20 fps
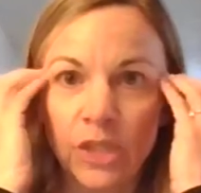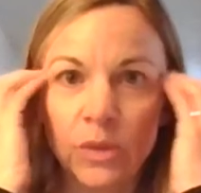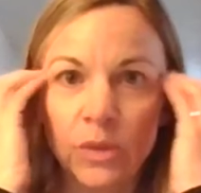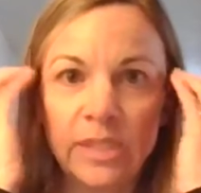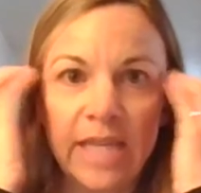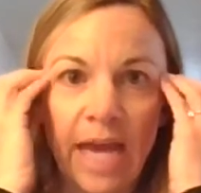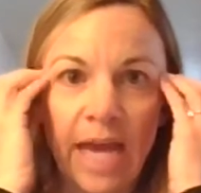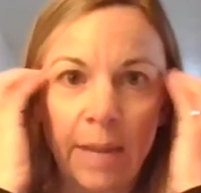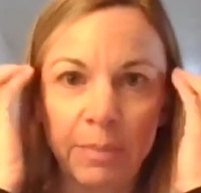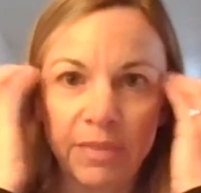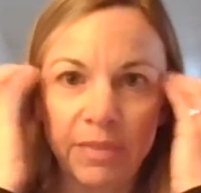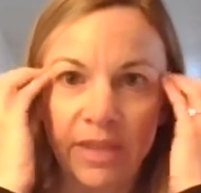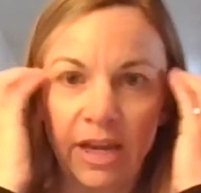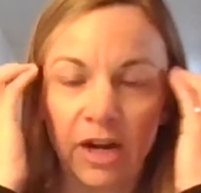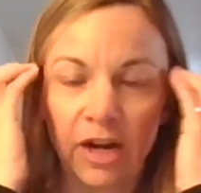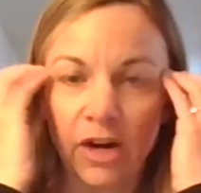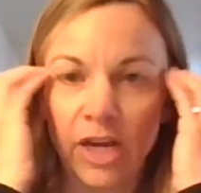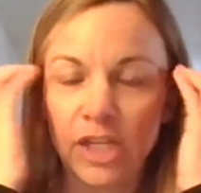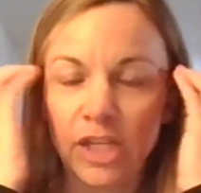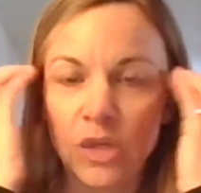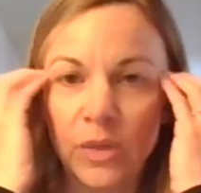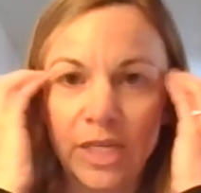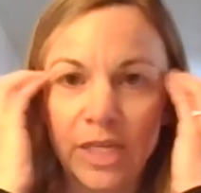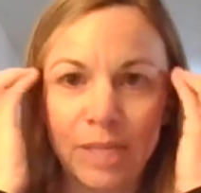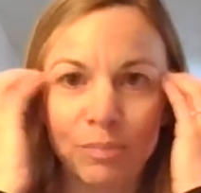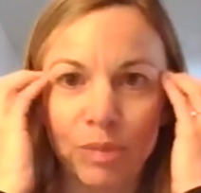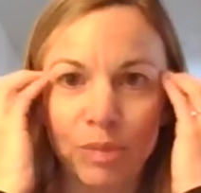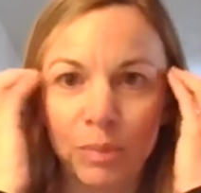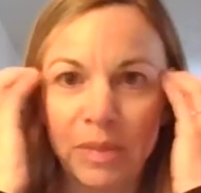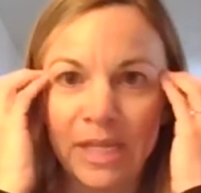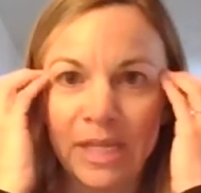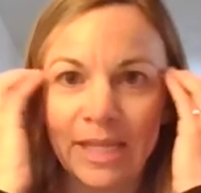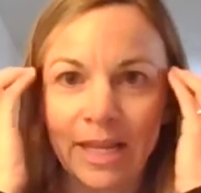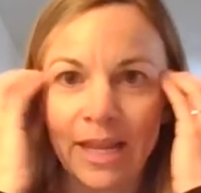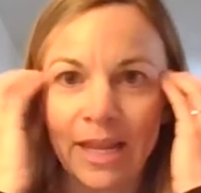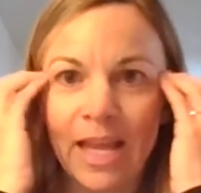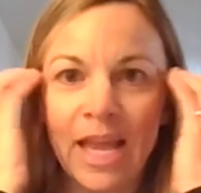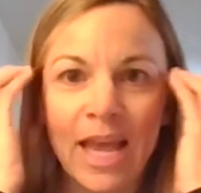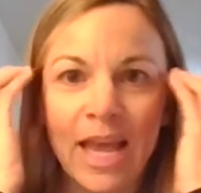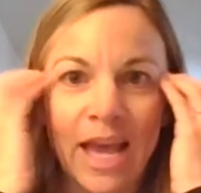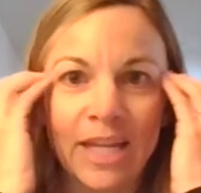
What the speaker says: and you tap there and you keep repeating.